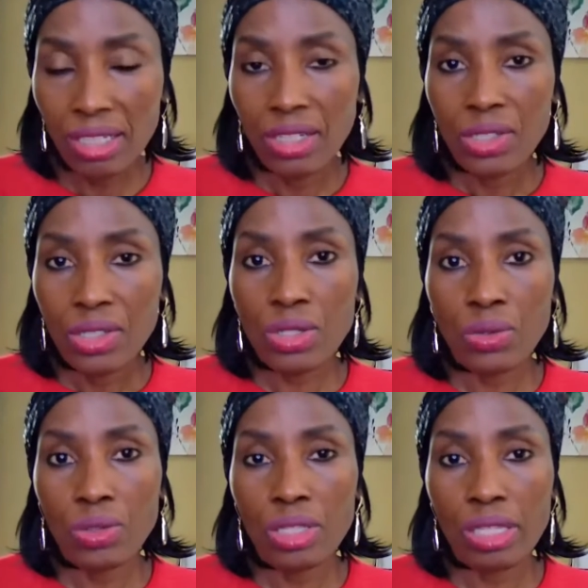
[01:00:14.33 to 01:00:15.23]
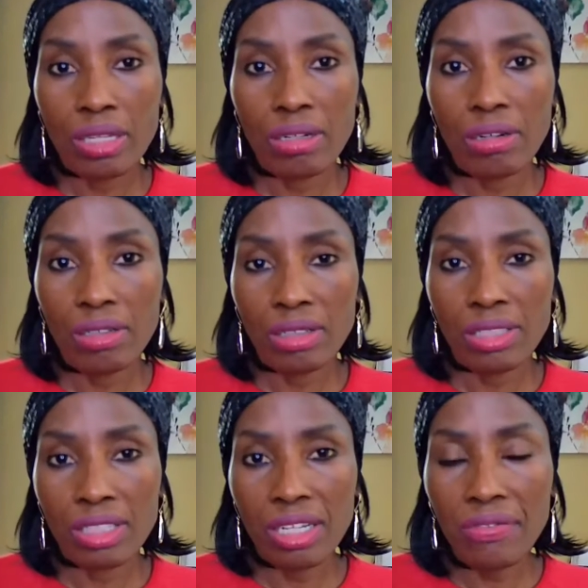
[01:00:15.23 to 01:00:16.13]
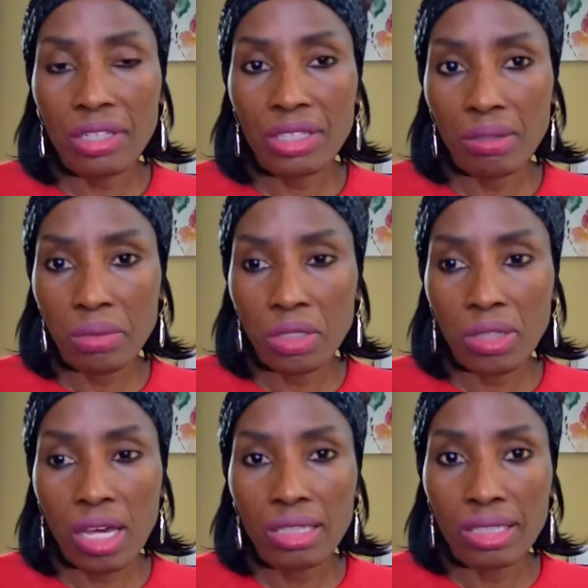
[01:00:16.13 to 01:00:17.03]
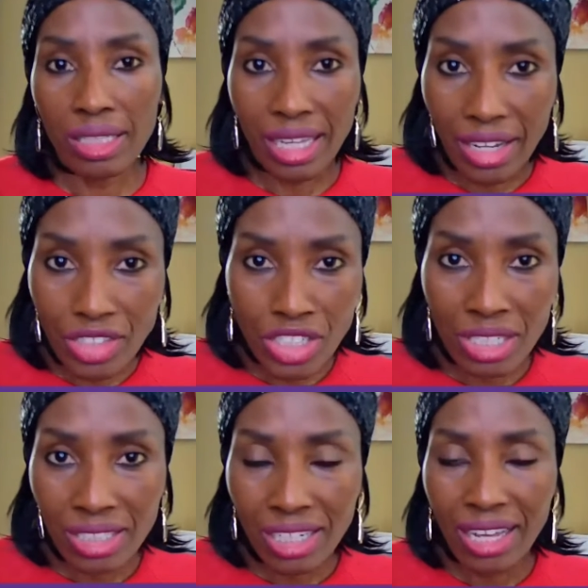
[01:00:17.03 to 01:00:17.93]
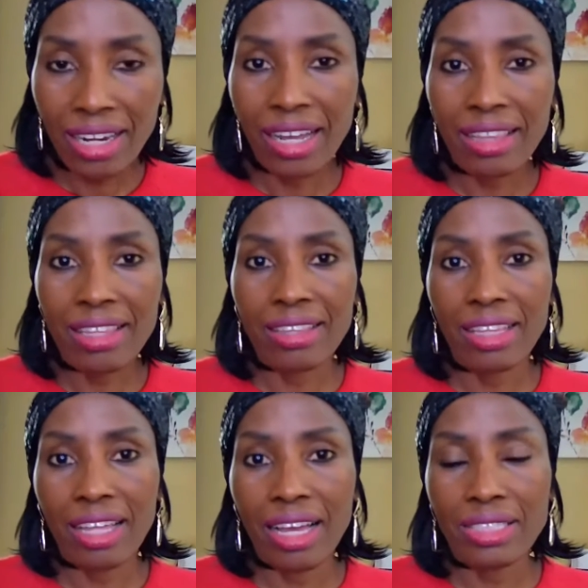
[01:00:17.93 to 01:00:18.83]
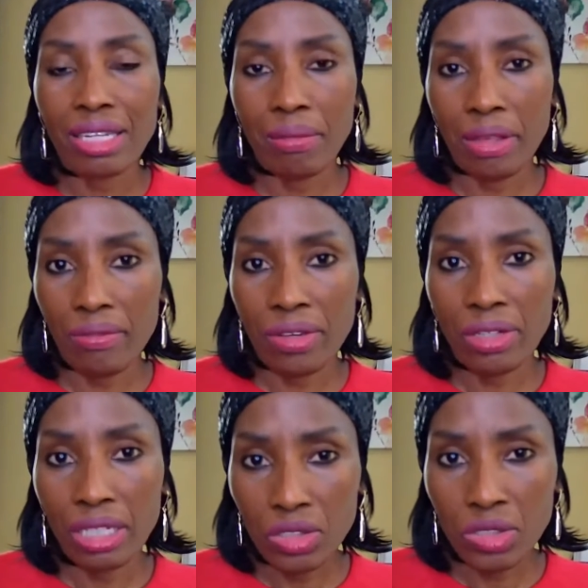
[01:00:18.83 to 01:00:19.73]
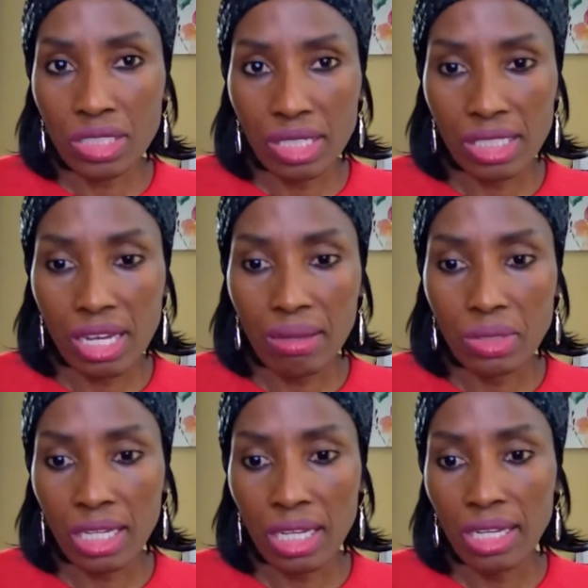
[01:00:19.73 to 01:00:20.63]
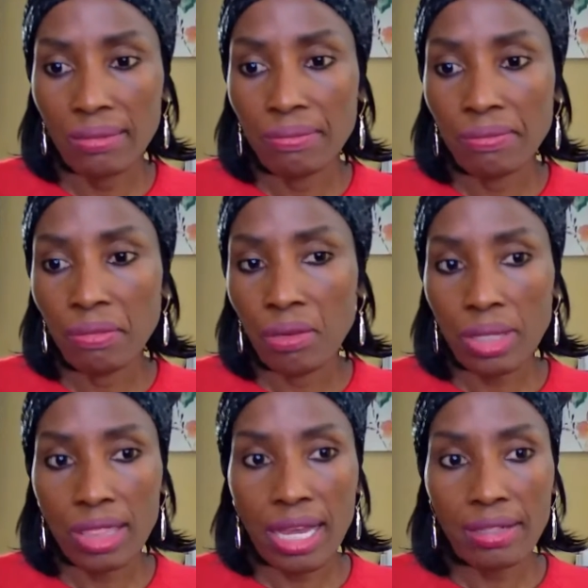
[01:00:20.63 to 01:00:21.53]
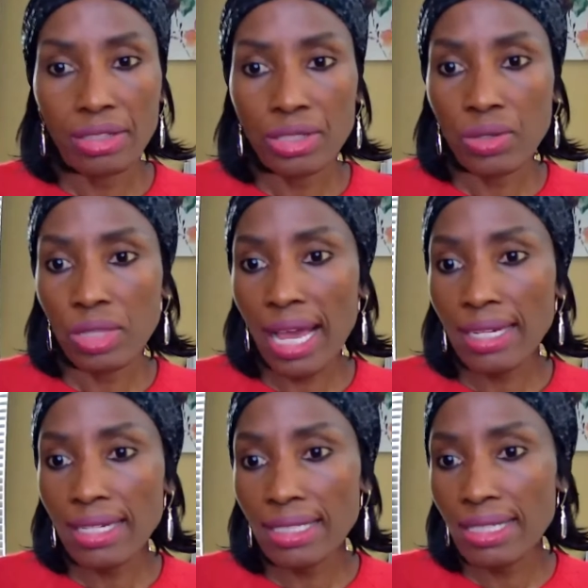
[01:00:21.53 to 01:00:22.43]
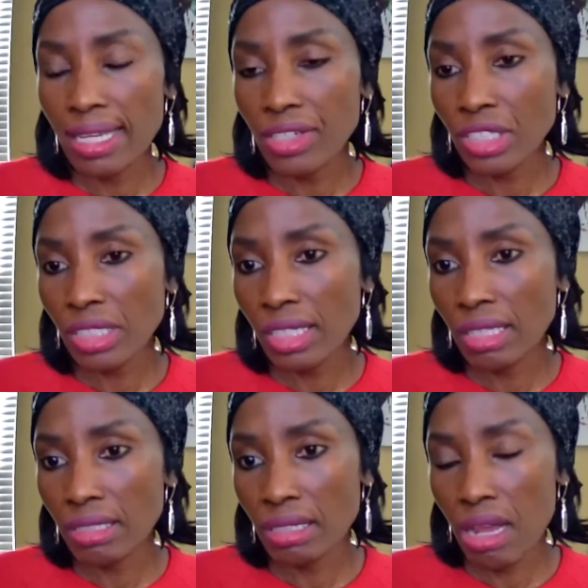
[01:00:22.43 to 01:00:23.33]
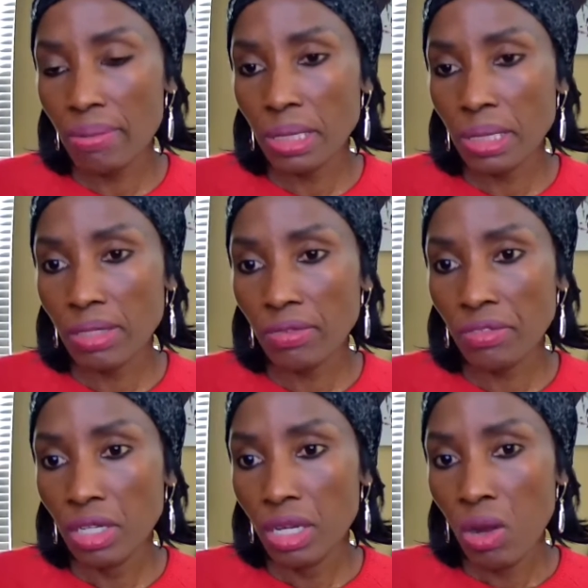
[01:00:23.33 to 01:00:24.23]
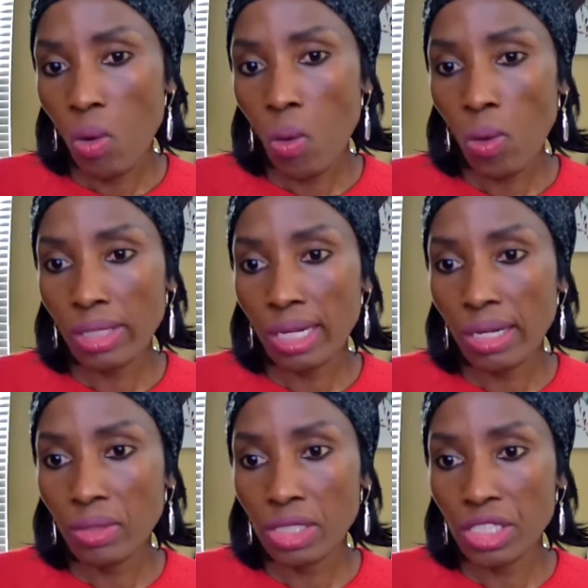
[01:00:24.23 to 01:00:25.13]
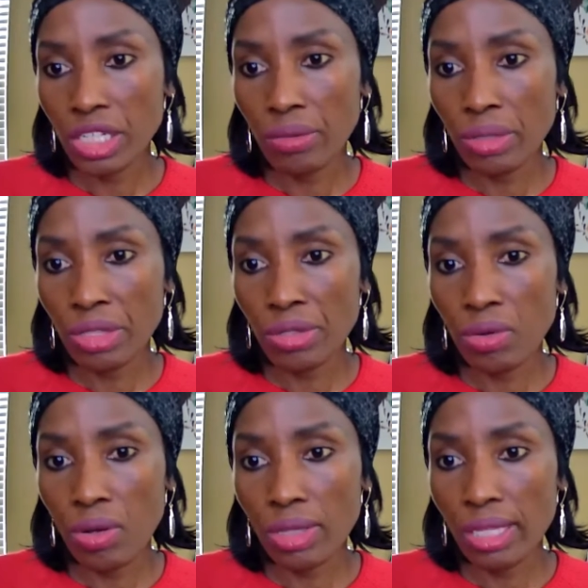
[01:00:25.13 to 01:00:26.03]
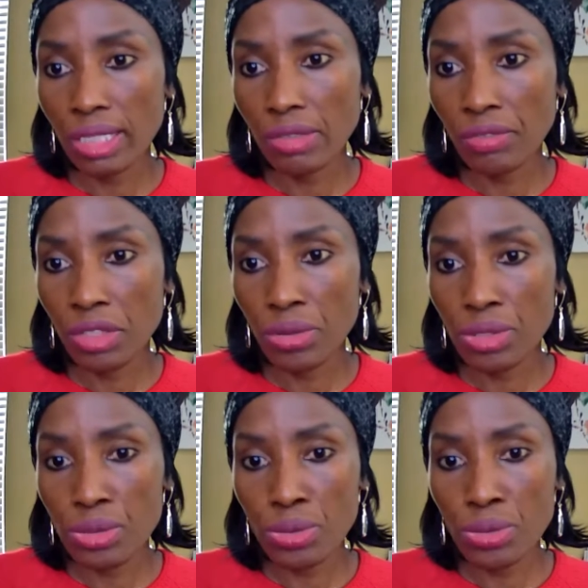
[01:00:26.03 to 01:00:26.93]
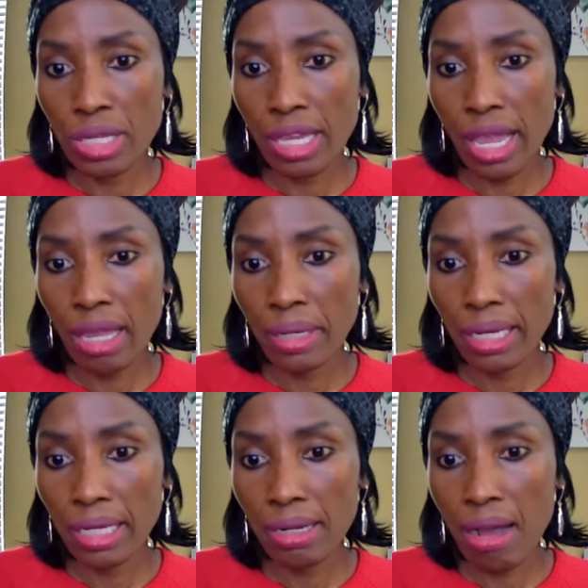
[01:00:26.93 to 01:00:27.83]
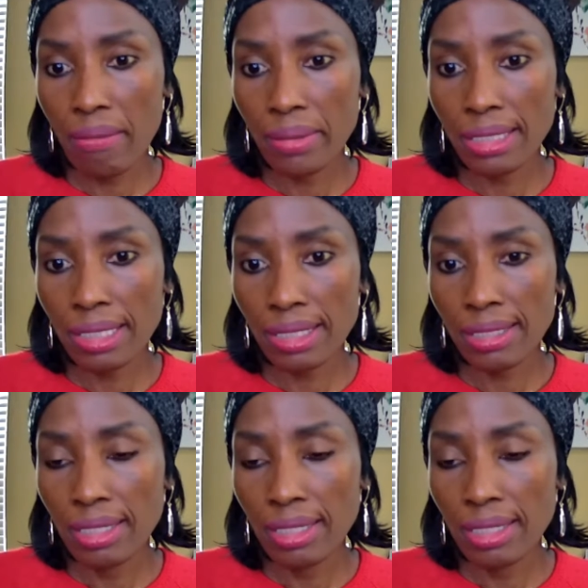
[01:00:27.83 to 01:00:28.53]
So there's definitely going to be a lot of litigation, and I think that that's going to be very interesting times ahead with that. So that is essentially the synopsis of all that I want to share with you all. Thanks for those who came and commented